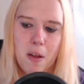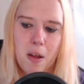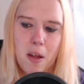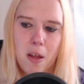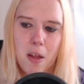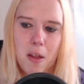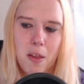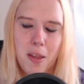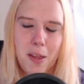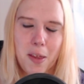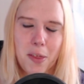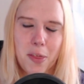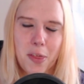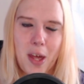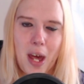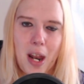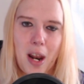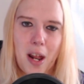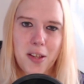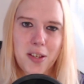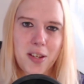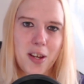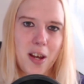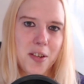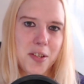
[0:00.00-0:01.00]
The
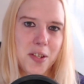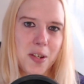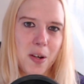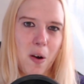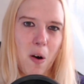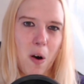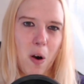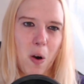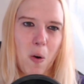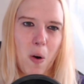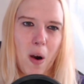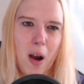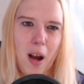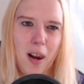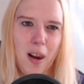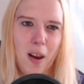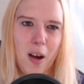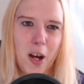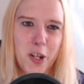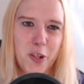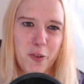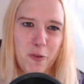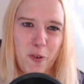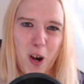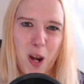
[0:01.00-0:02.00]
Thanatos, I got quite a
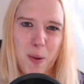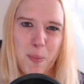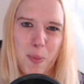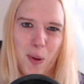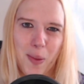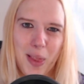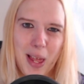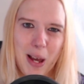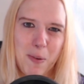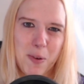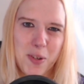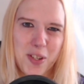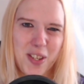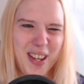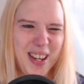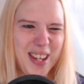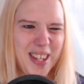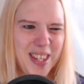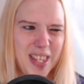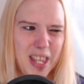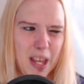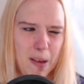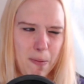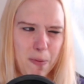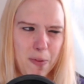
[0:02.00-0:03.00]
large robot that was like
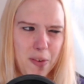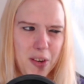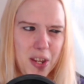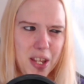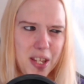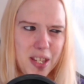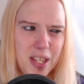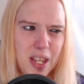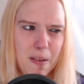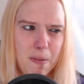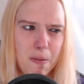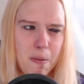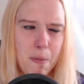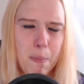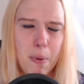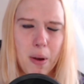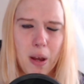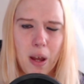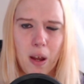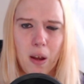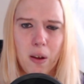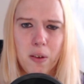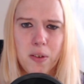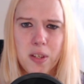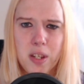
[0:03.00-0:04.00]

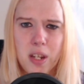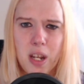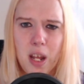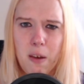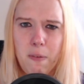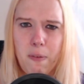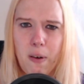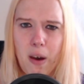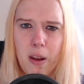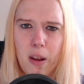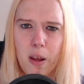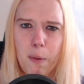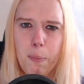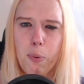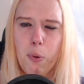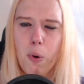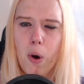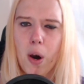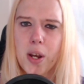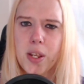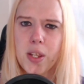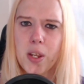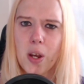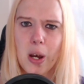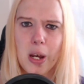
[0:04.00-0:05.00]
£77, and they've had a
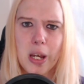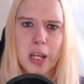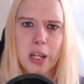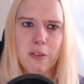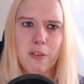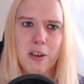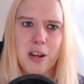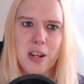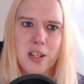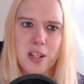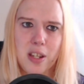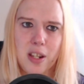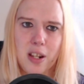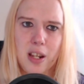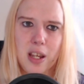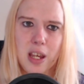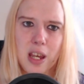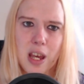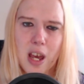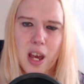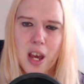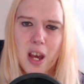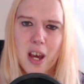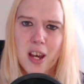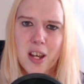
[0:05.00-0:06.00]
price hike recently.
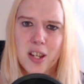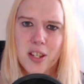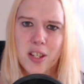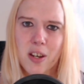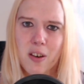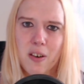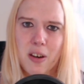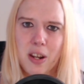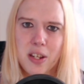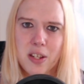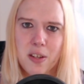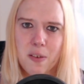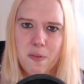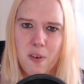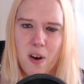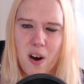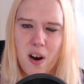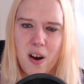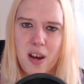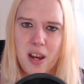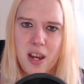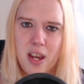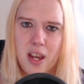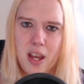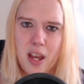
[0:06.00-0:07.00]
So it is
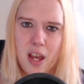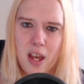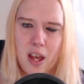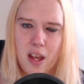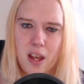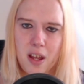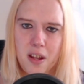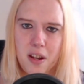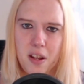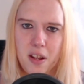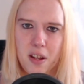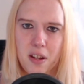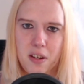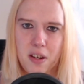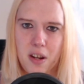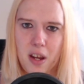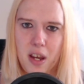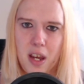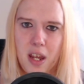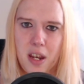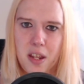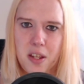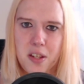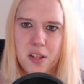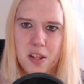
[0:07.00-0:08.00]
it
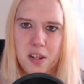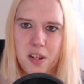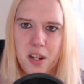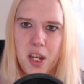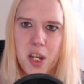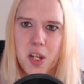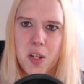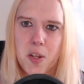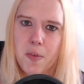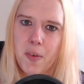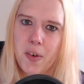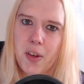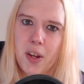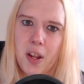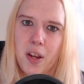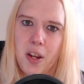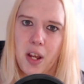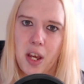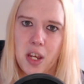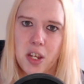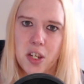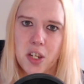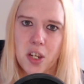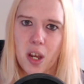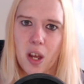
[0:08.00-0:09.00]
is a niche within a
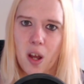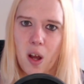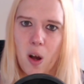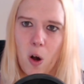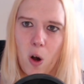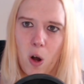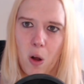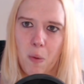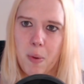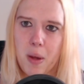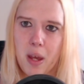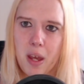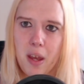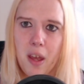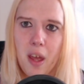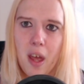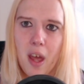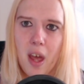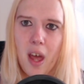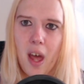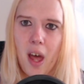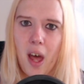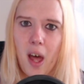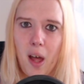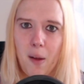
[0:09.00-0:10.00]
niche hobby.
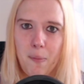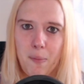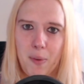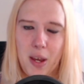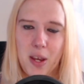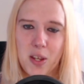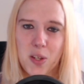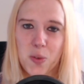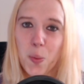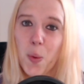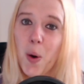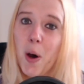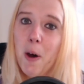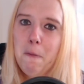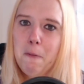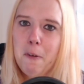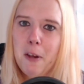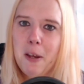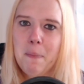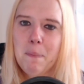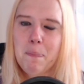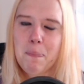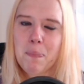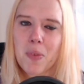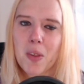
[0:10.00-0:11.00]
It's worth
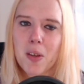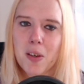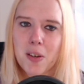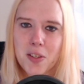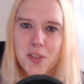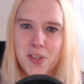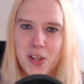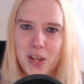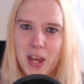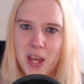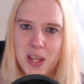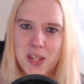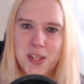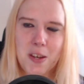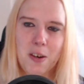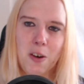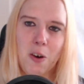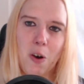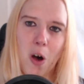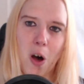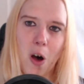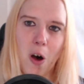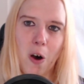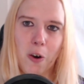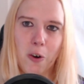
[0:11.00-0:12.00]
it because the kits
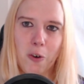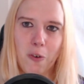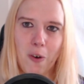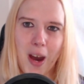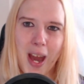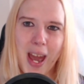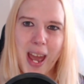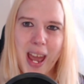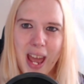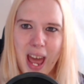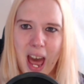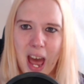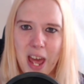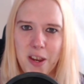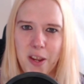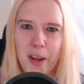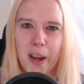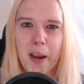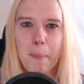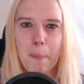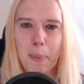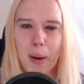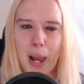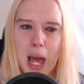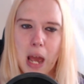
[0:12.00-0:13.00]
are great and you
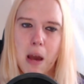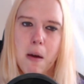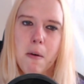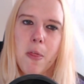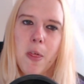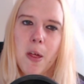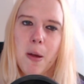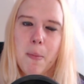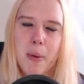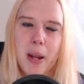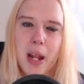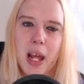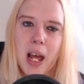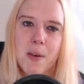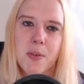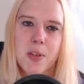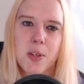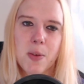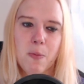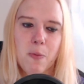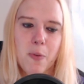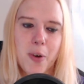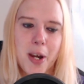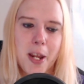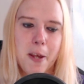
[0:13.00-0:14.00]
can play with them, and they have
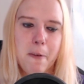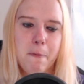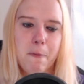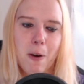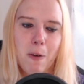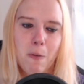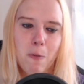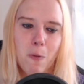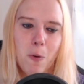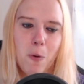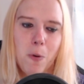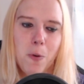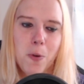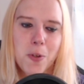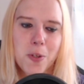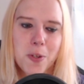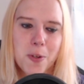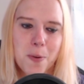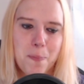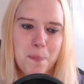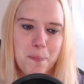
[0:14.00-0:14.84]
some really fun rules.